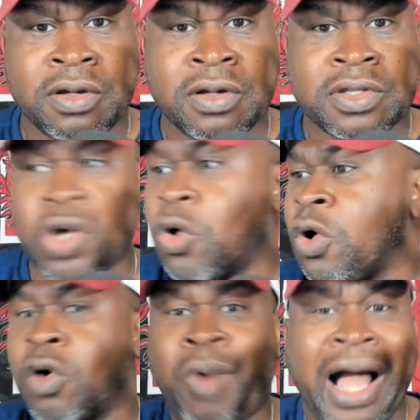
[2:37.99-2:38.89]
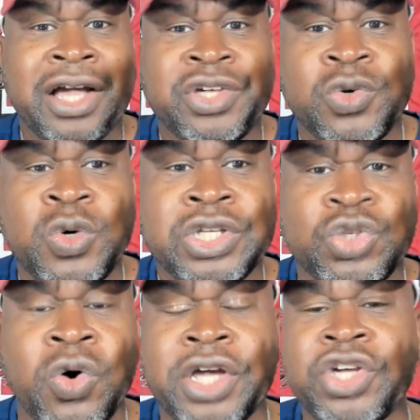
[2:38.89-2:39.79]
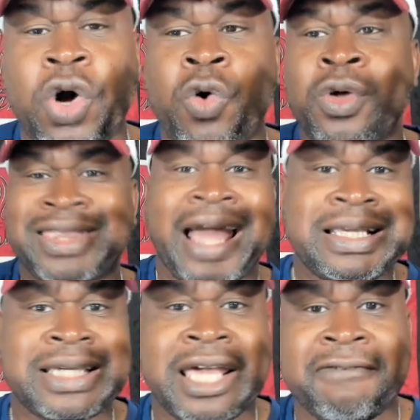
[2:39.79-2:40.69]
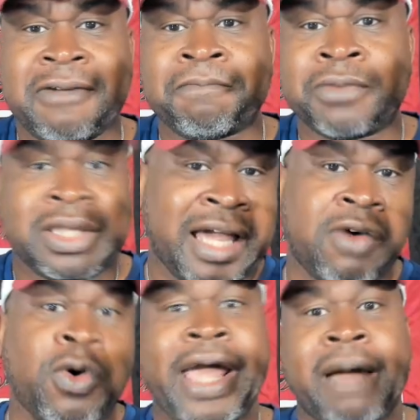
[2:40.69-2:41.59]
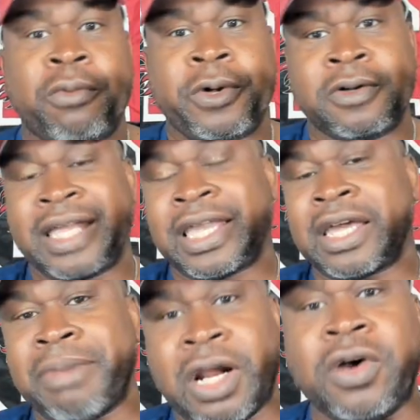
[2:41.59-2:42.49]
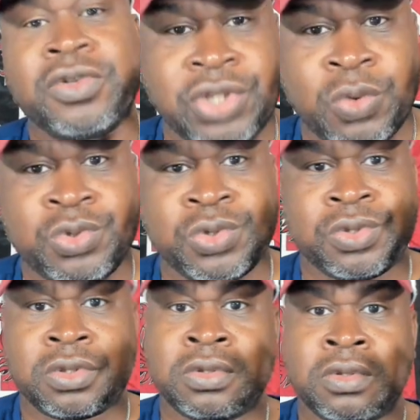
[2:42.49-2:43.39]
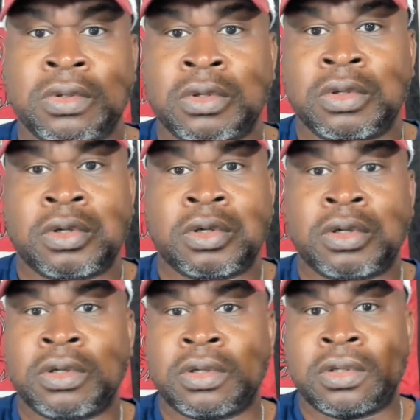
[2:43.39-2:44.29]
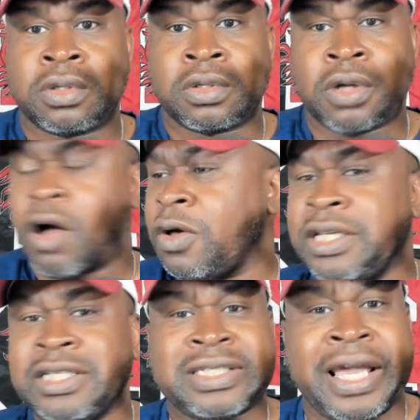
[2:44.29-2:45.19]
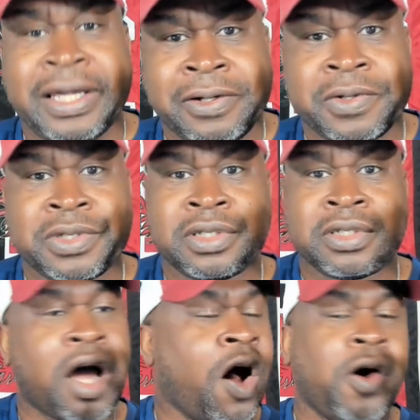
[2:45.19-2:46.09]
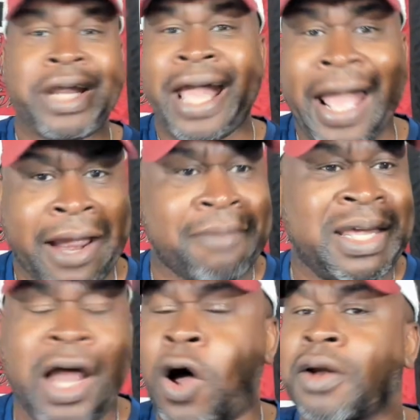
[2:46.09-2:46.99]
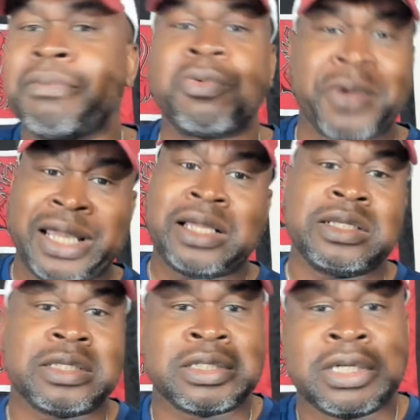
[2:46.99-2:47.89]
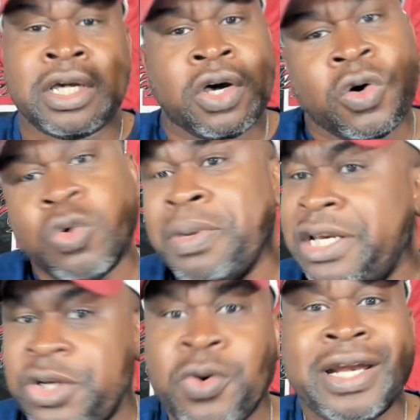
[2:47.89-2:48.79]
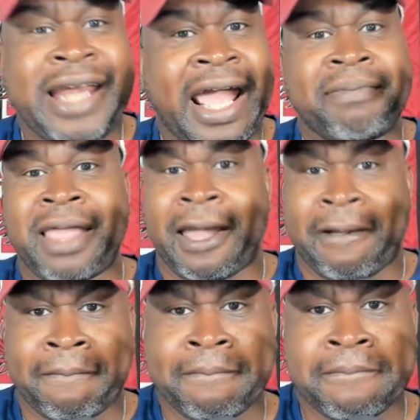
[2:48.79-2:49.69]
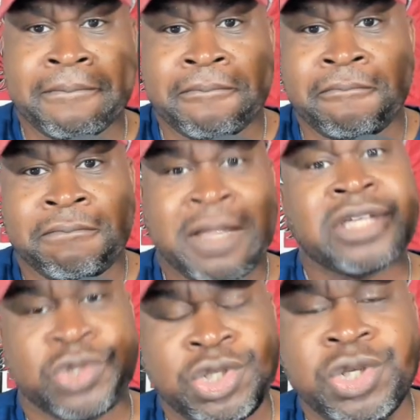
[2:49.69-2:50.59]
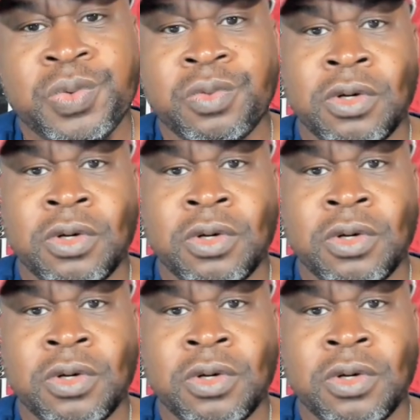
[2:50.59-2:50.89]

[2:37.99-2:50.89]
So while you enjoying your Thanksgiving, think about Captain Will and think about all the soldiers, all the sailors all the airmen, all the Marines who've been doing the damn thing. That's what you do.